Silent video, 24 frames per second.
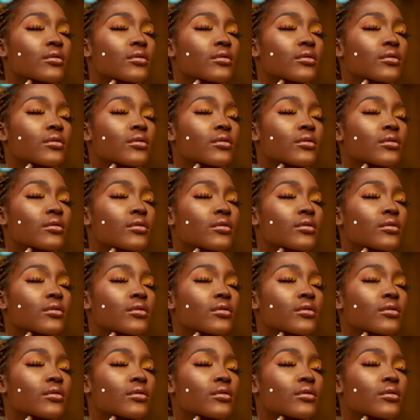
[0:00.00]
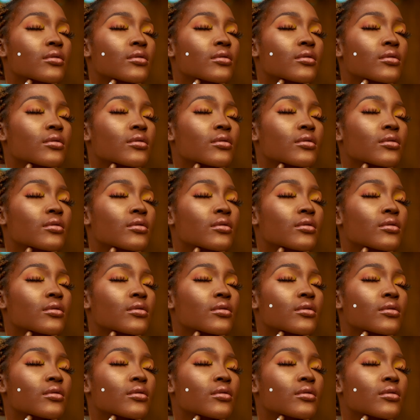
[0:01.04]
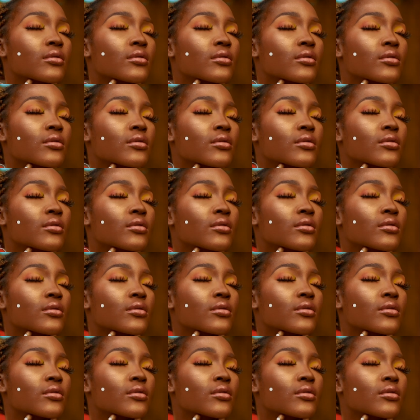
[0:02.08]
[no speech]